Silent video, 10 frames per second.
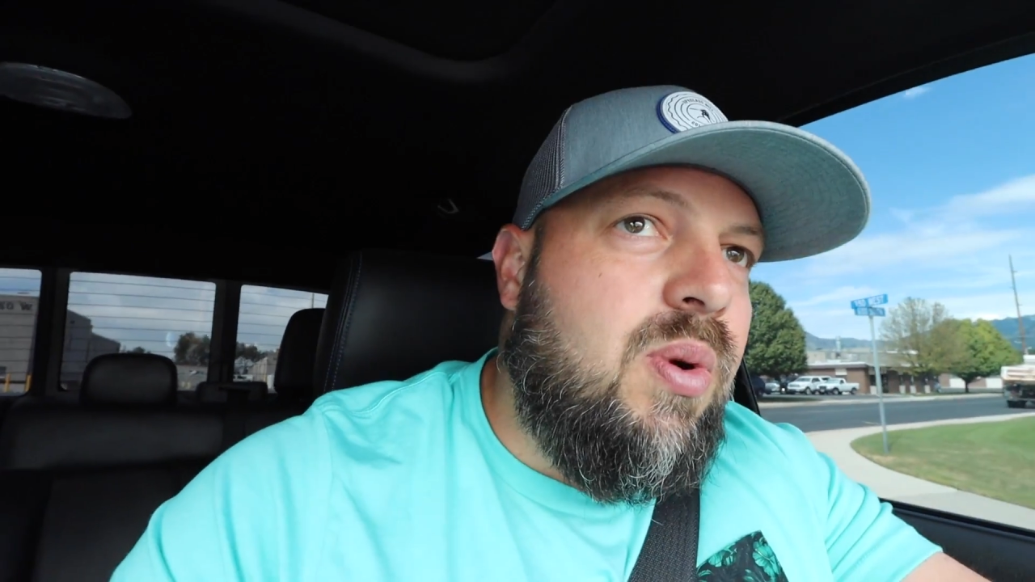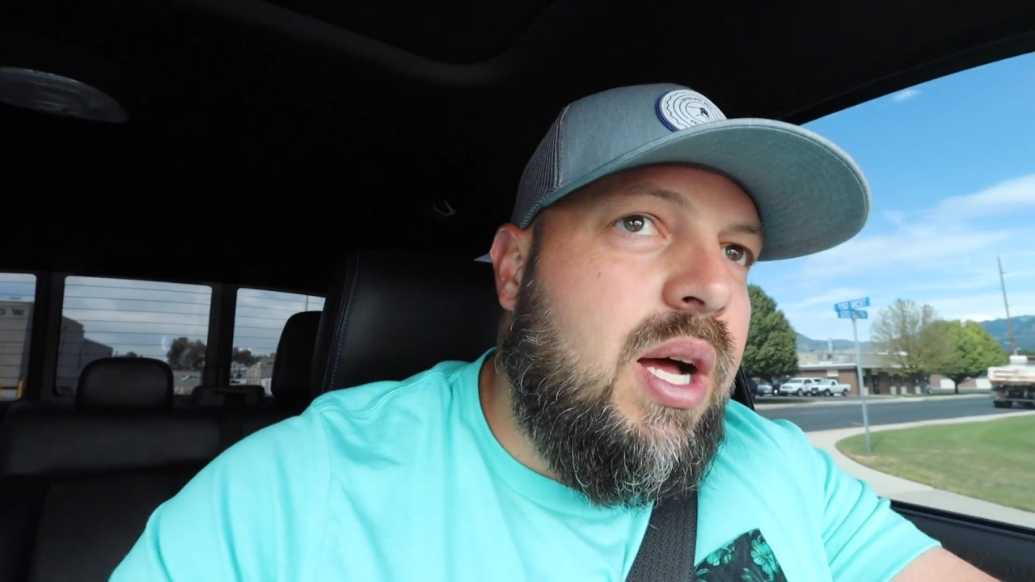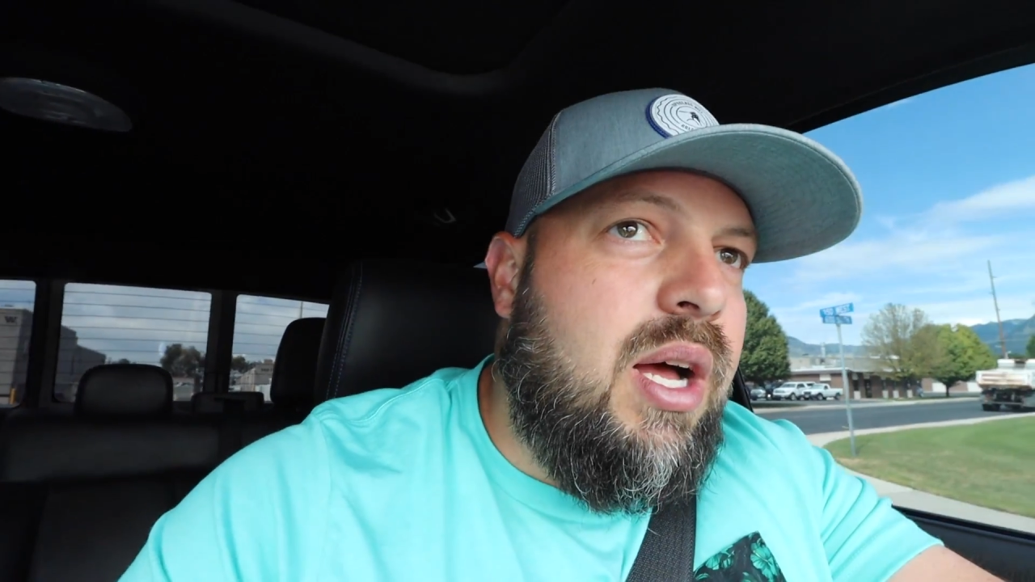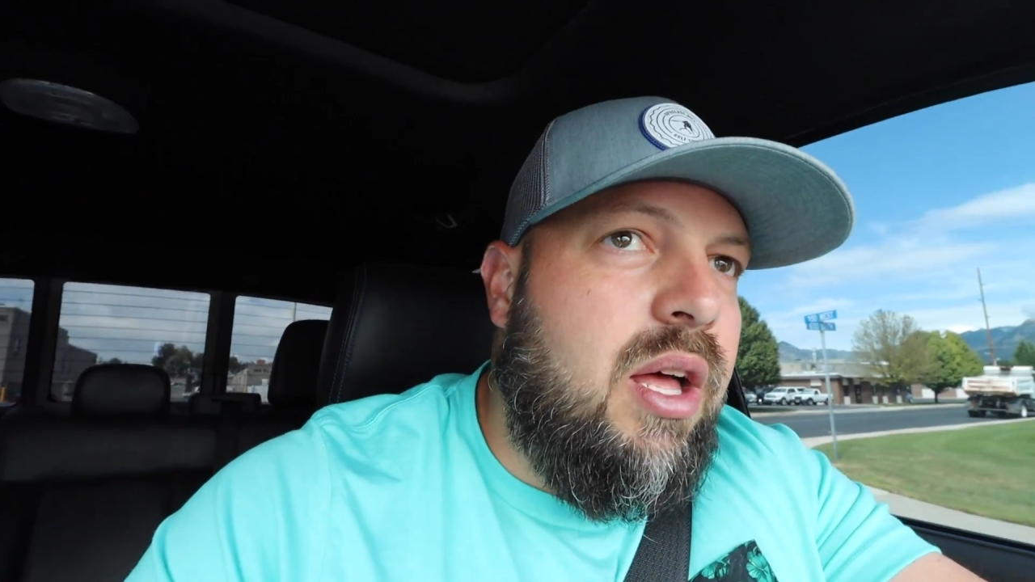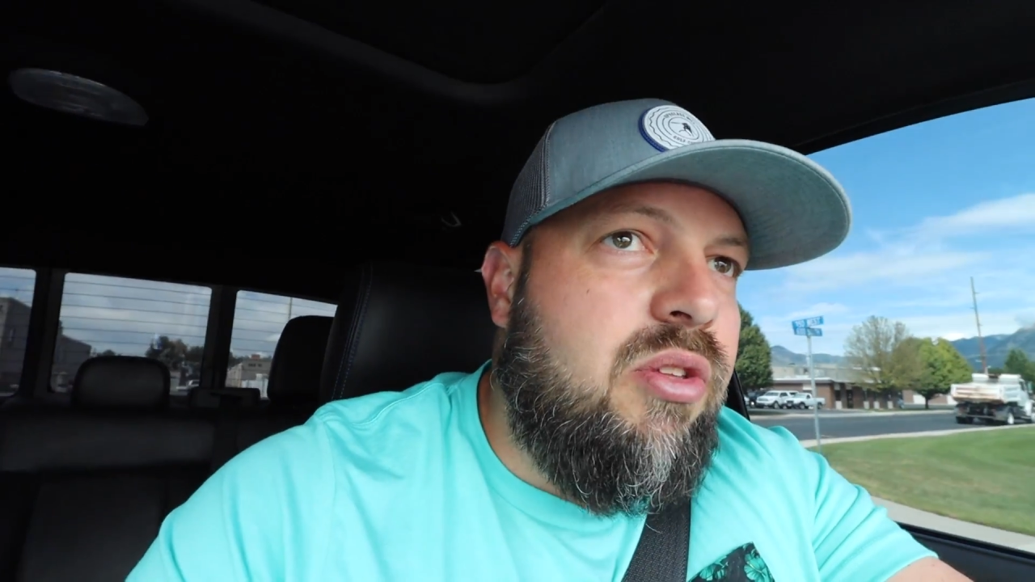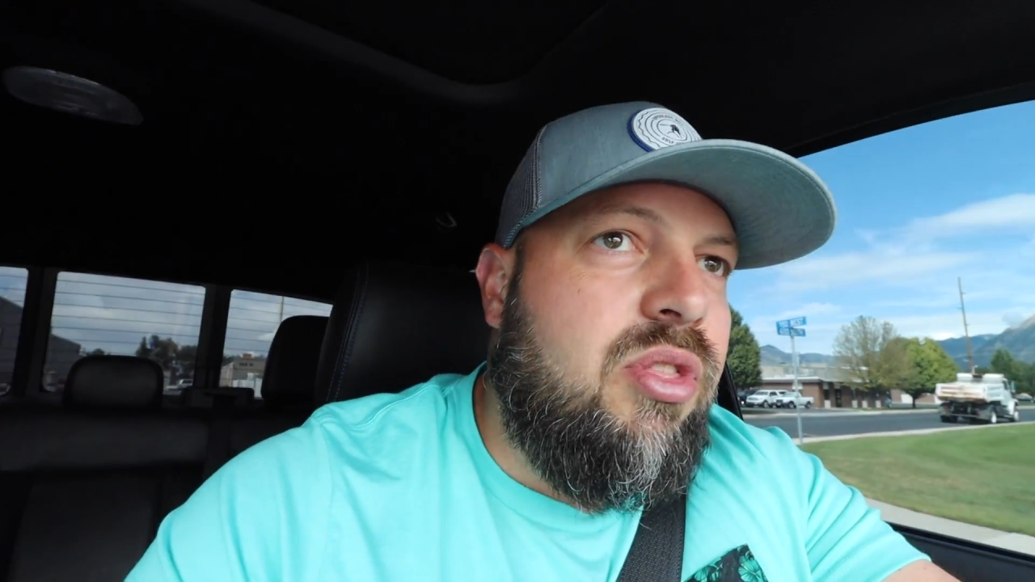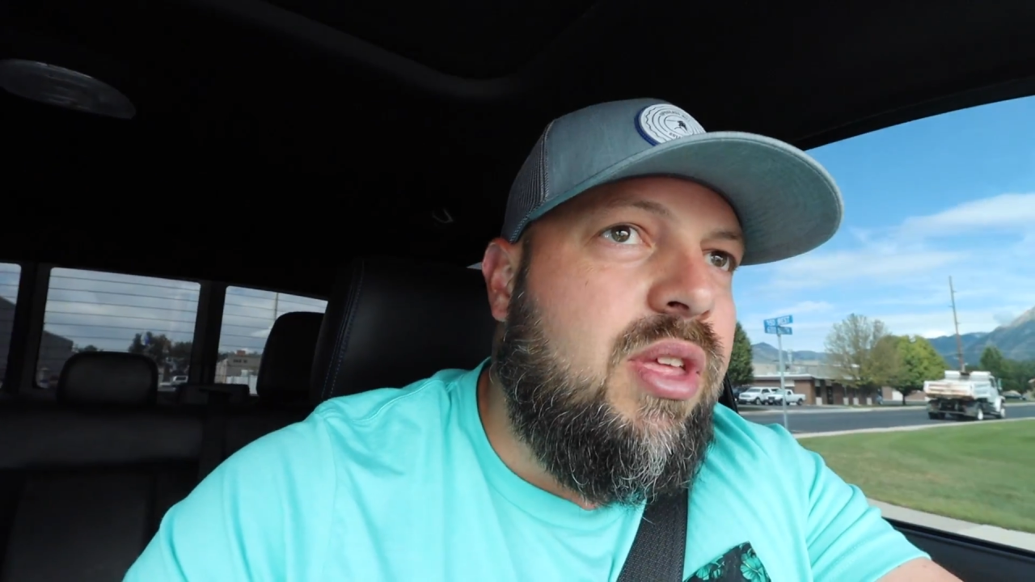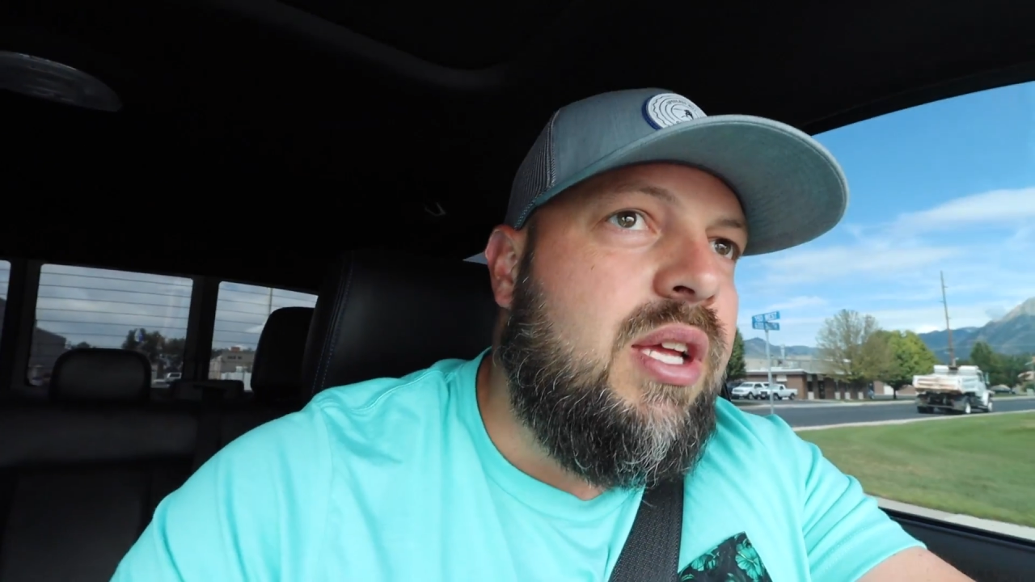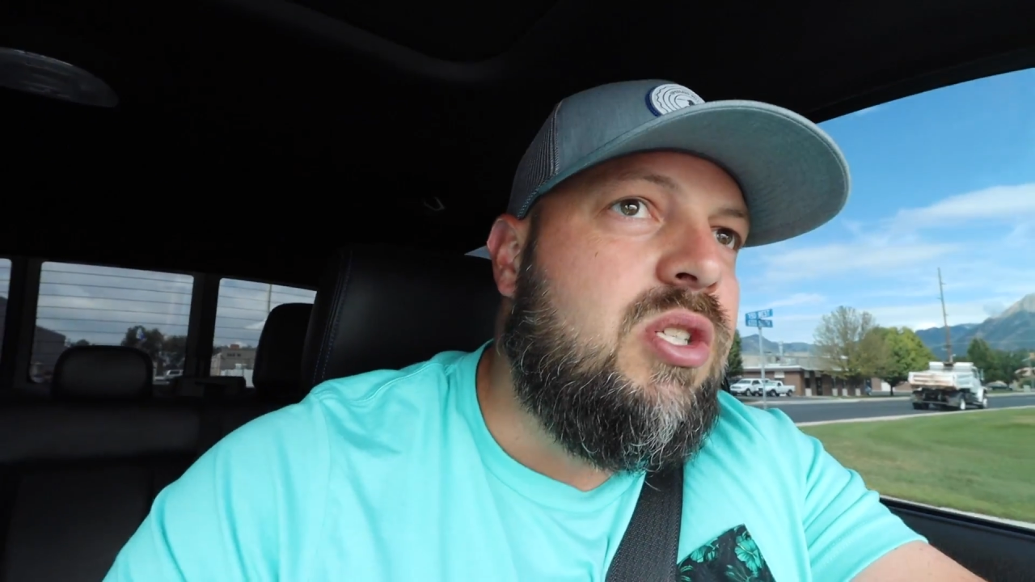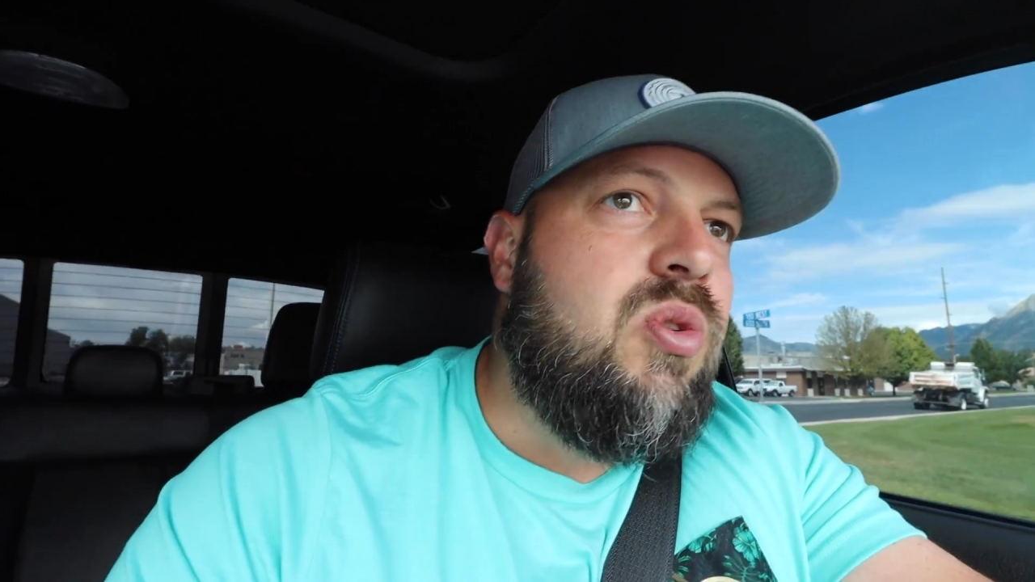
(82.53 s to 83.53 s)
other
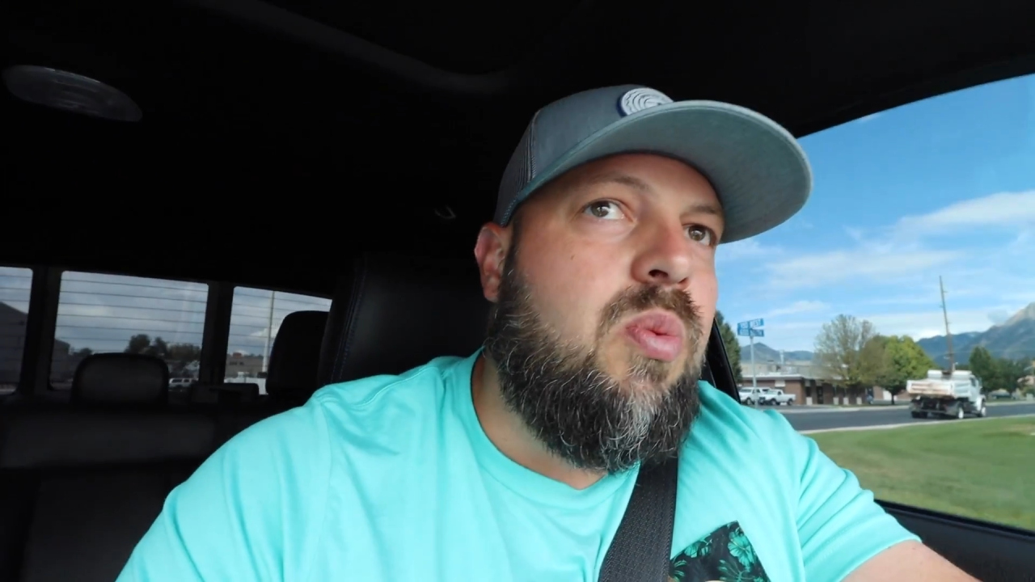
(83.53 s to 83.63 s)
things.